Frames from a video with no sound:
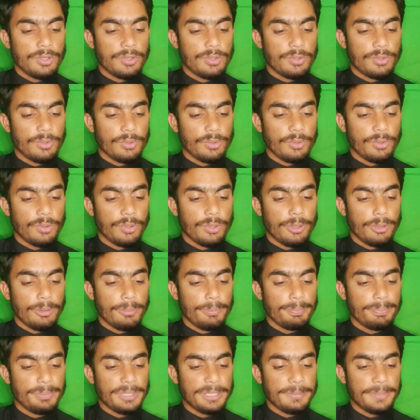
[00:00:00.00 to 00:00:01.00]
to
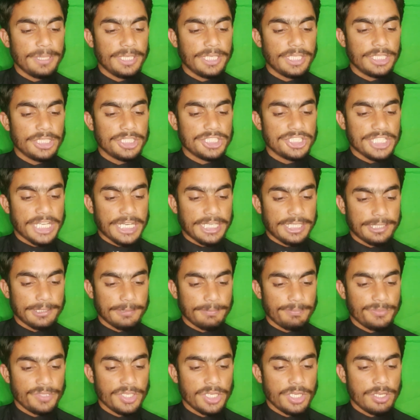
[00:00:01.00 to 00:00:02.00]
mimic yet.
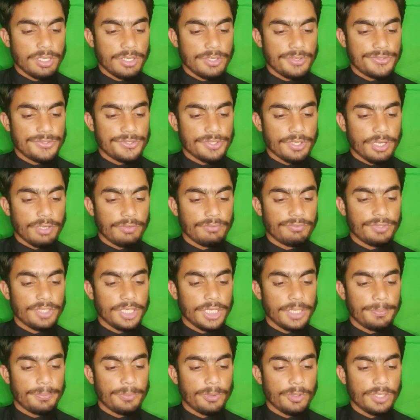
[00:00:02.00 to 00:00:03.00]

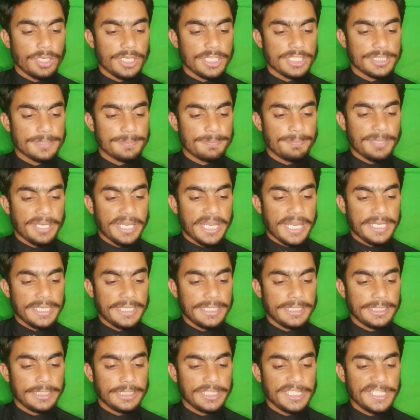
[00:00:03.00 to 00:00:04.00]
Software products
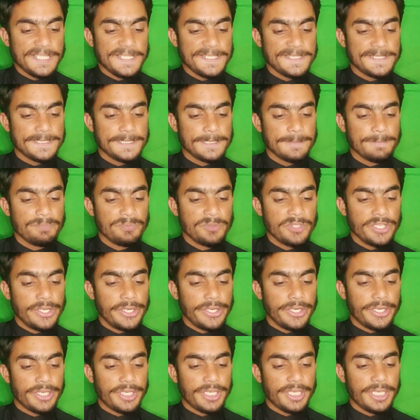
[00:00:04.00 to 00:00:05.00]
planning is
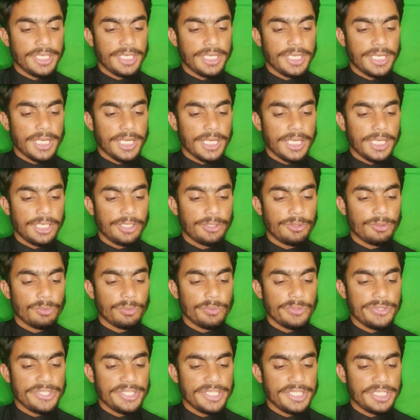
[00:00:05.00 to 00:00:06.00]
critical
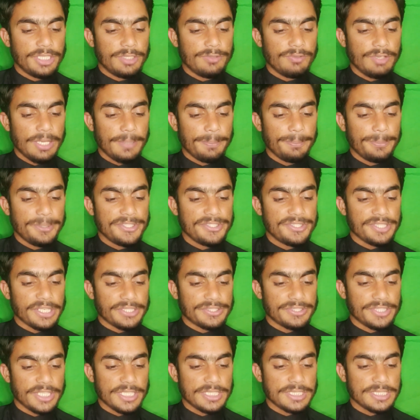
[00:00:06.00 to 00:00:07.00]
to the development
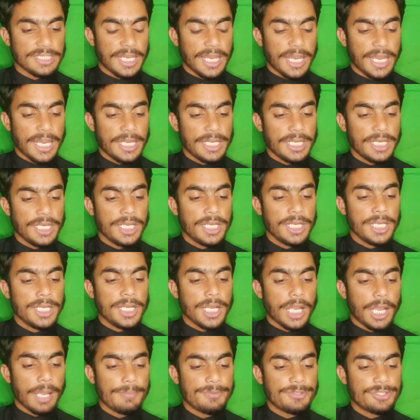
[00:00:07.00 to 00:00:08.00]
success and
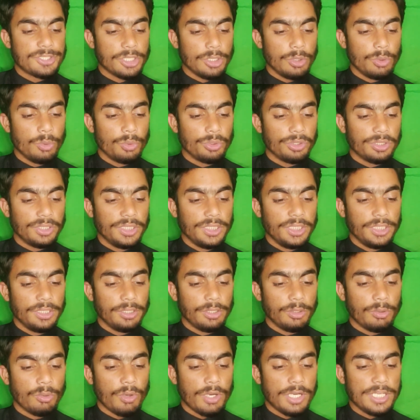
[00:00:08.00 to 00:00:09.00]
absolutely
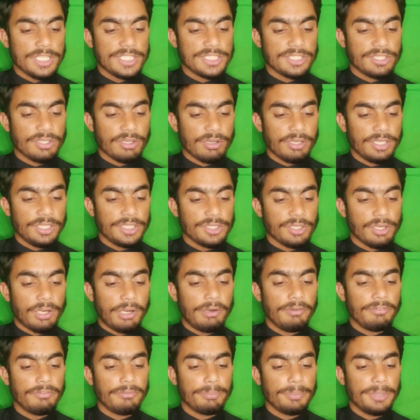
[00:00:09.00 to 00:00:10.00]
requires knowledge
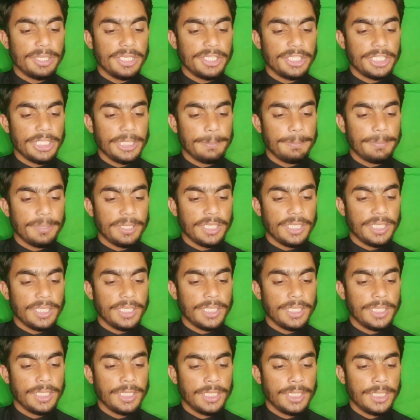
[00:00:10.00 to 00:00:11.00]
of
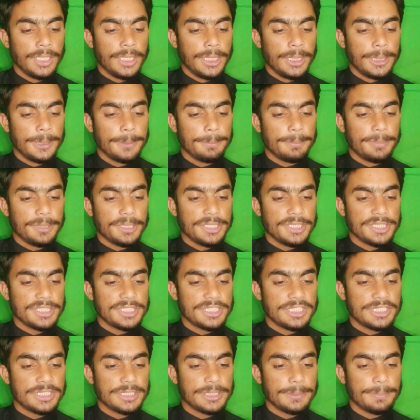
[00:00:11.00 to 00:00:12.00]
multiple
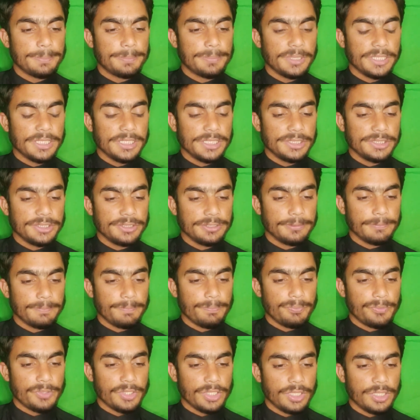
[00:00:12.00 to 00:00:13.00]
principal
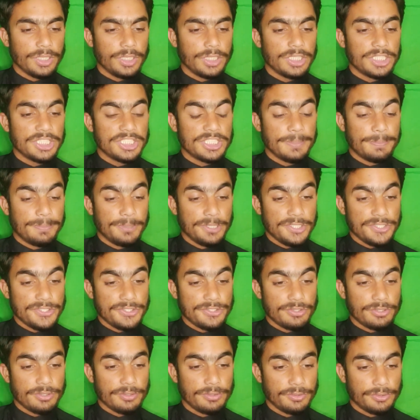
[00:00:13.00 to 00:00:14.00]

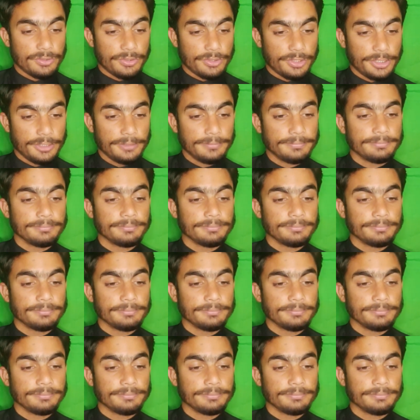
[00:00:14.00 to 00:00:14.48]
disciplines. Sorry,